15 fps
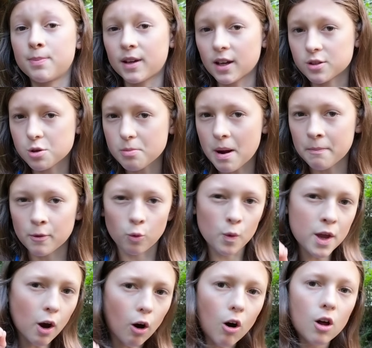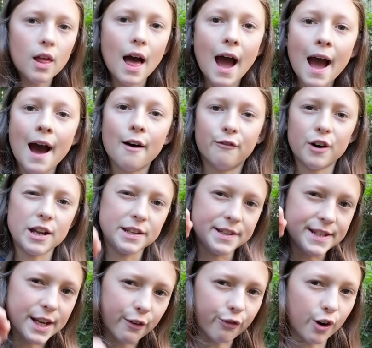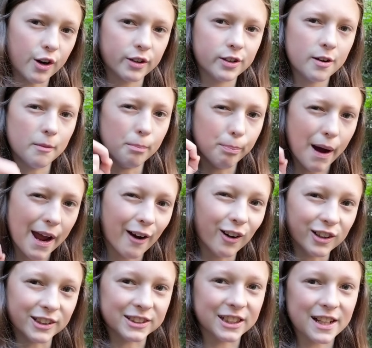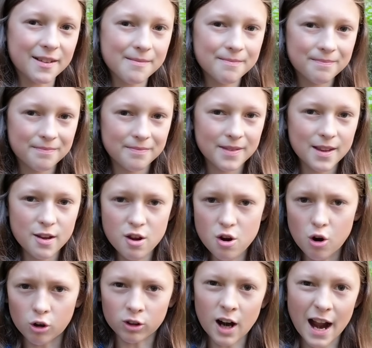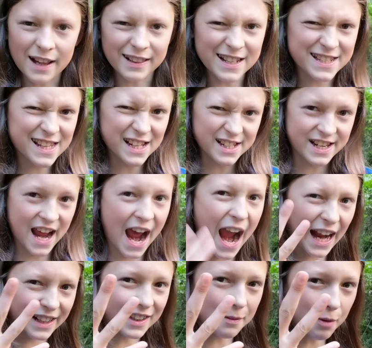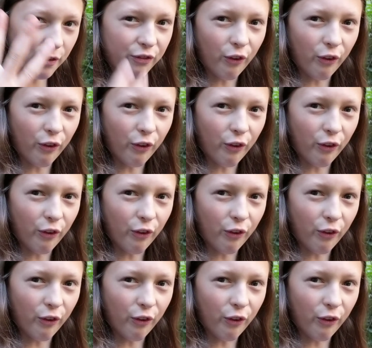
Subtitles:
Because remember, we all have a different biology. All right, let's get into hack number